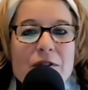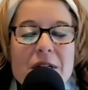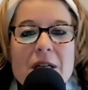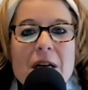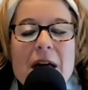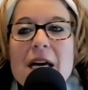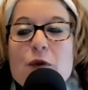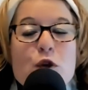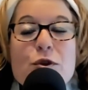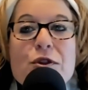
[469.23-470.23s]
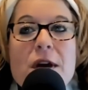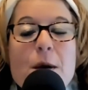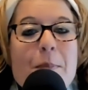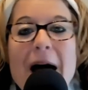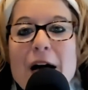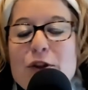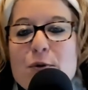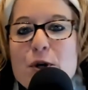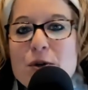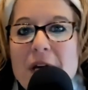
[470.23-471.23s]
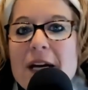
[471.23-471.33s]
If you think back through your life,